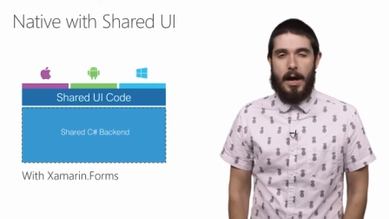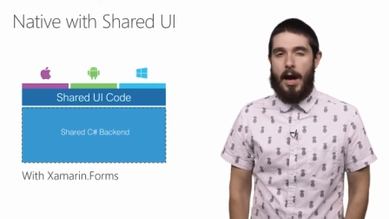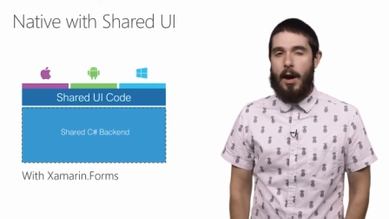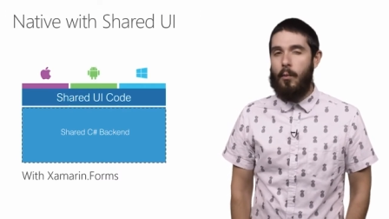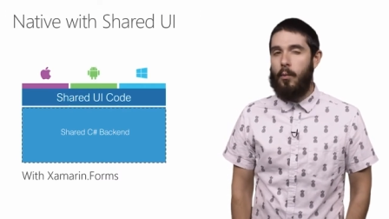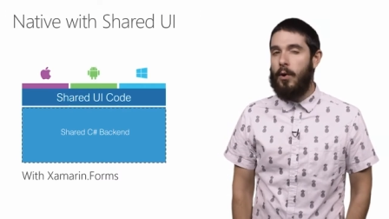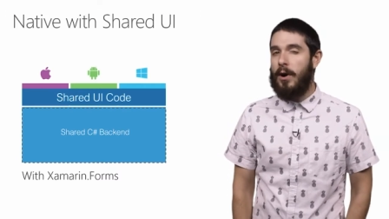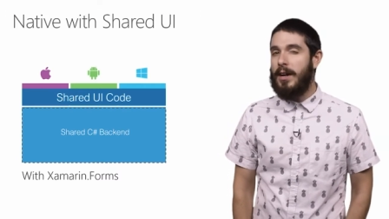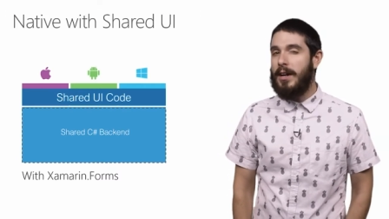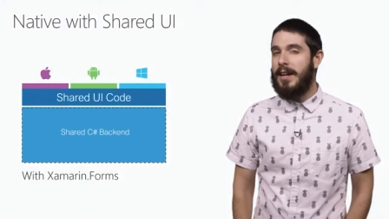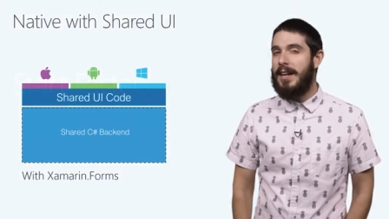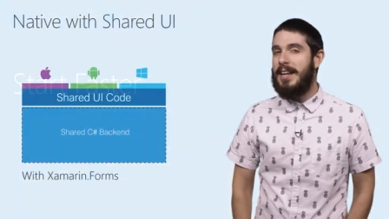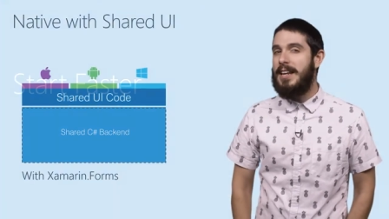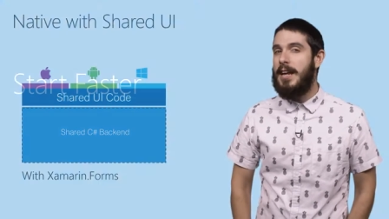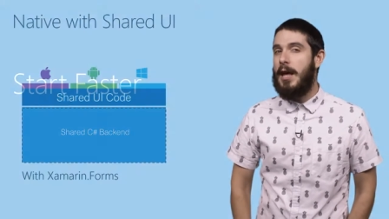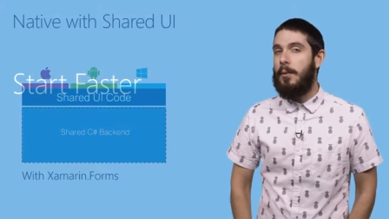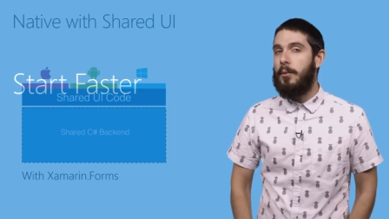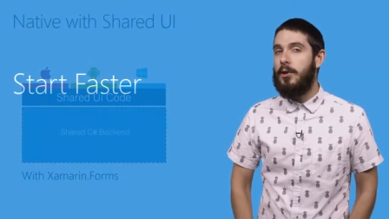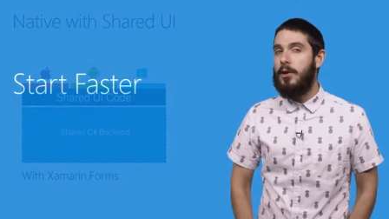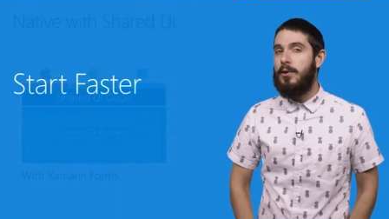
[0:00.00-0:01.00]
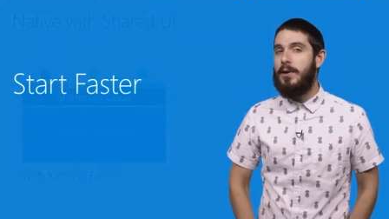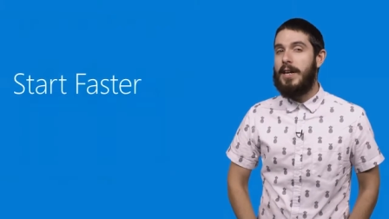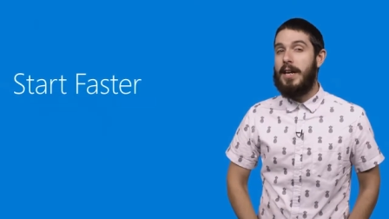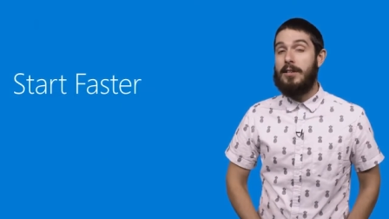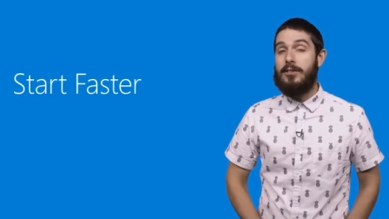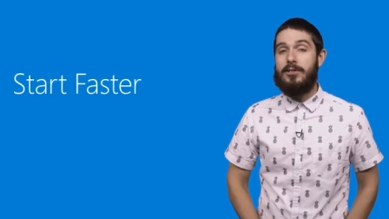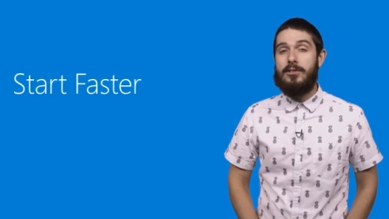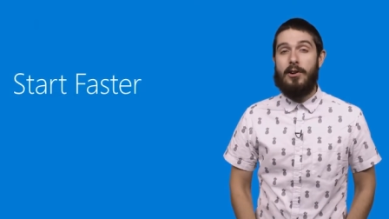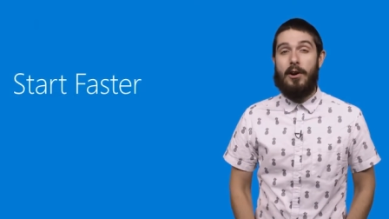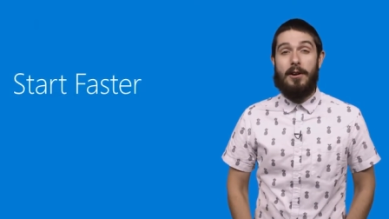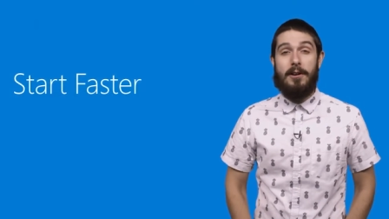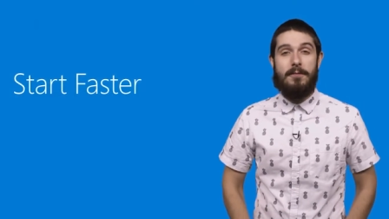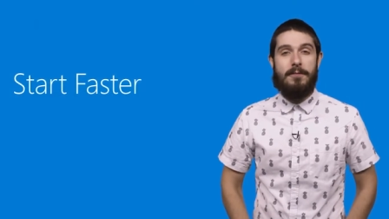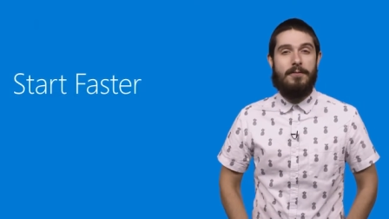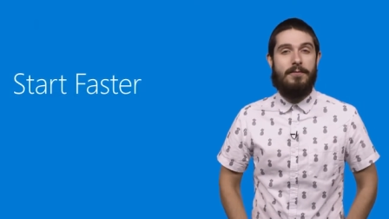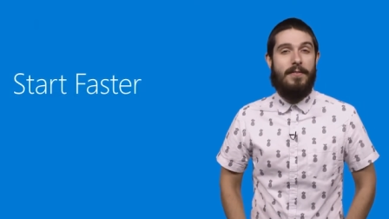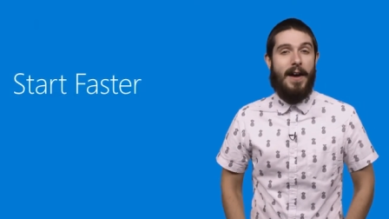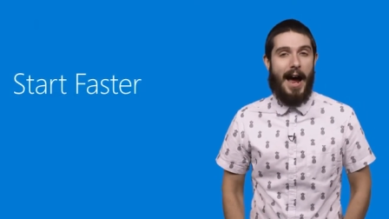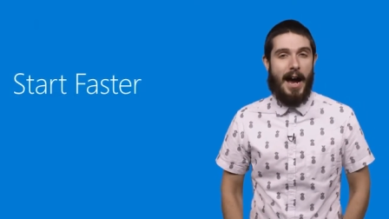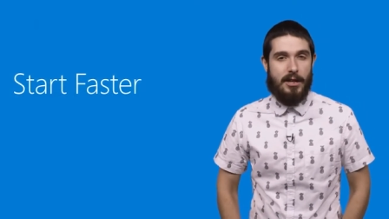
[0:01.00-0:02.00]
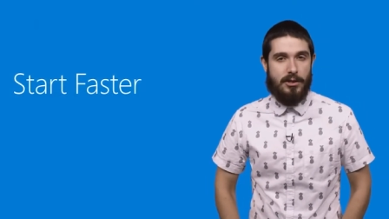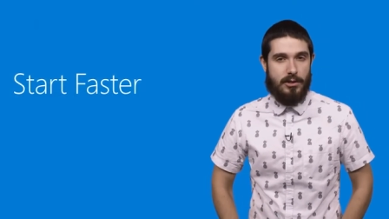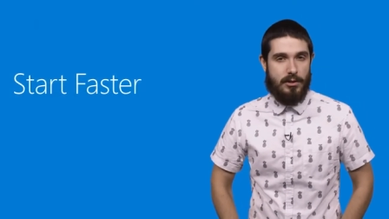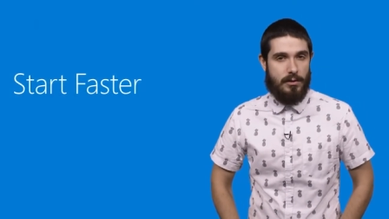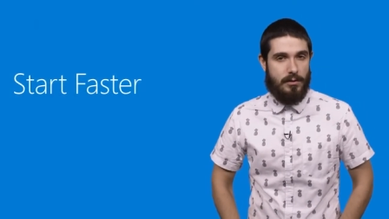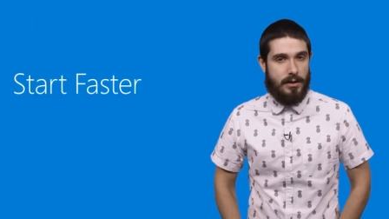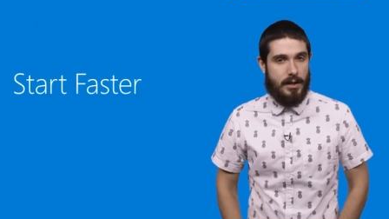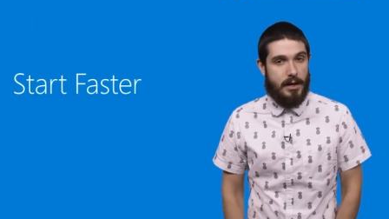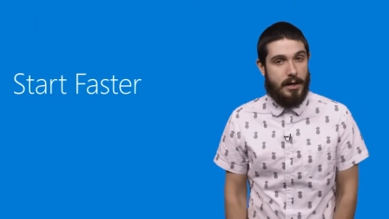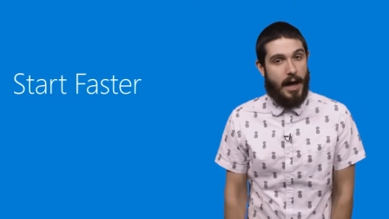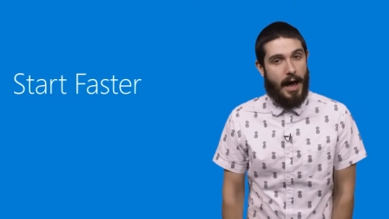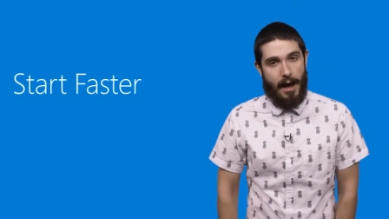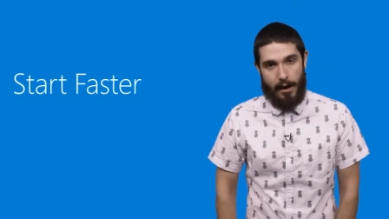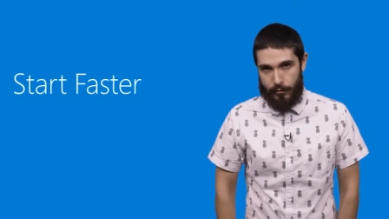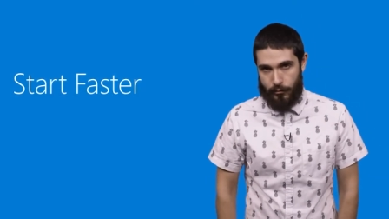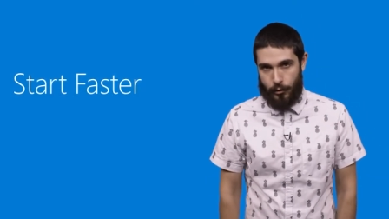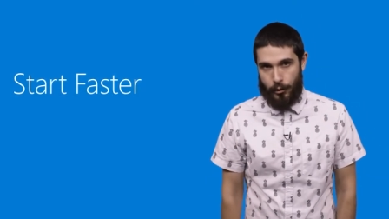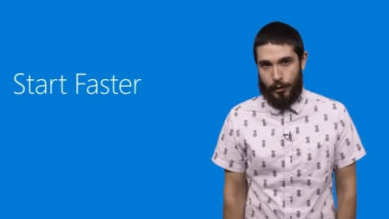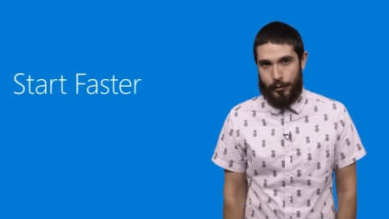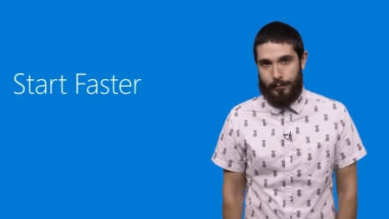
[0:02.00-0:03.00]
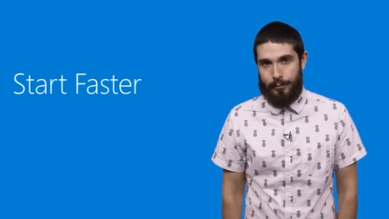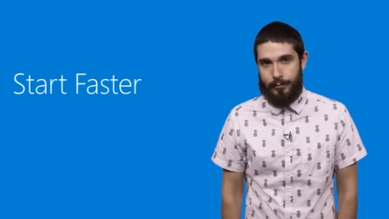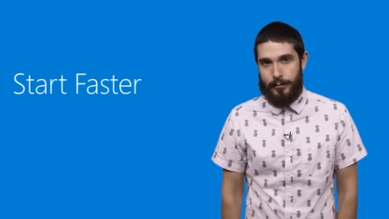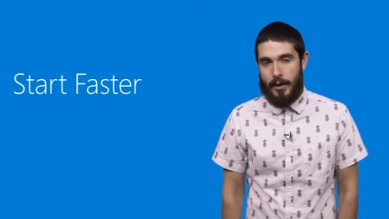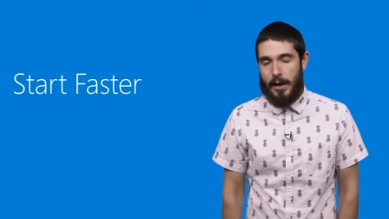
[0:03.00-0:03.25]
And we're gonna enable you to get started faster than ever.